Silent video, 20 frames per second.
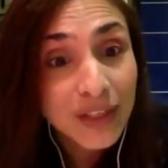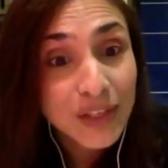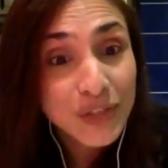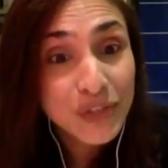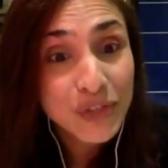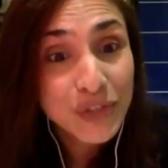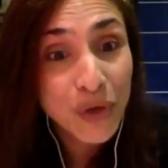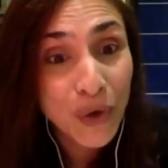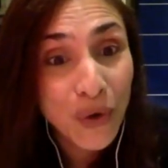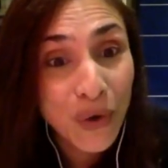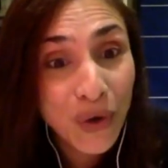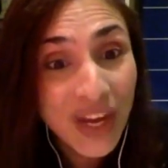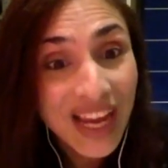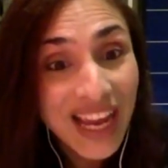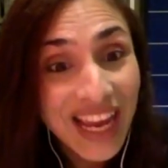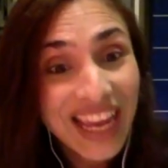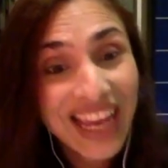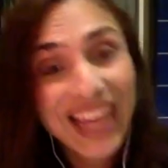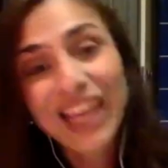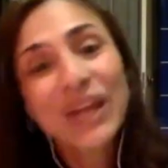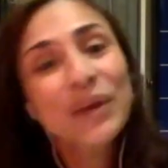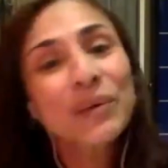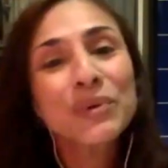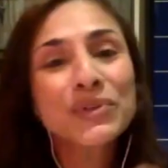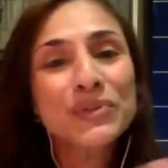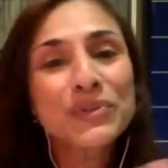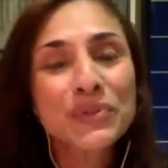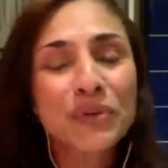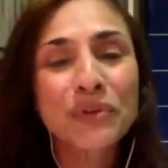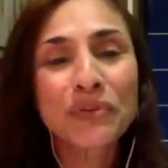So it
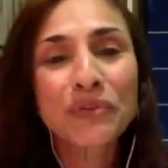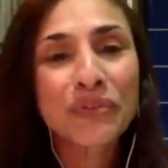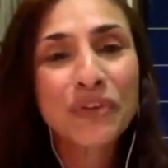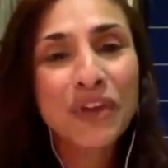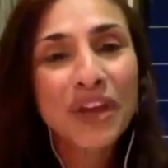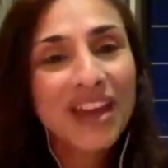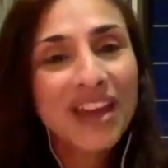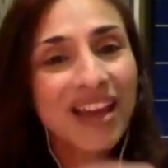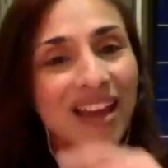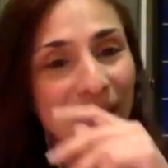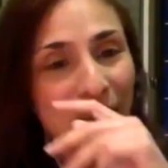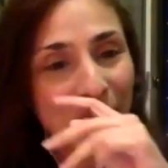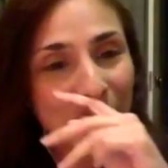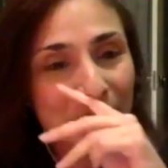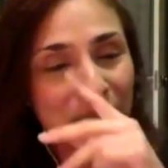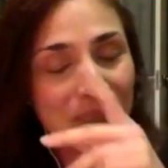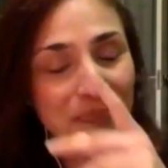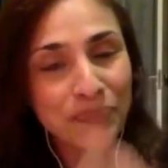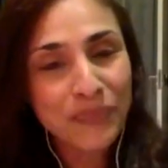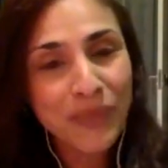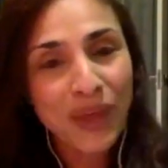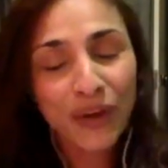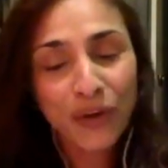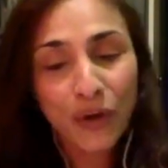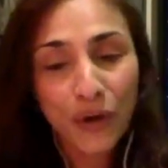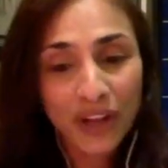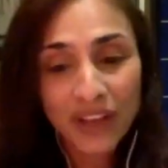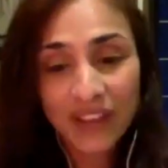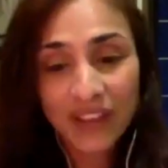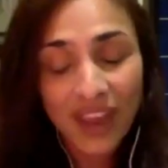was sort of
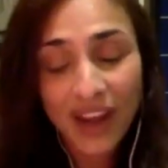ironic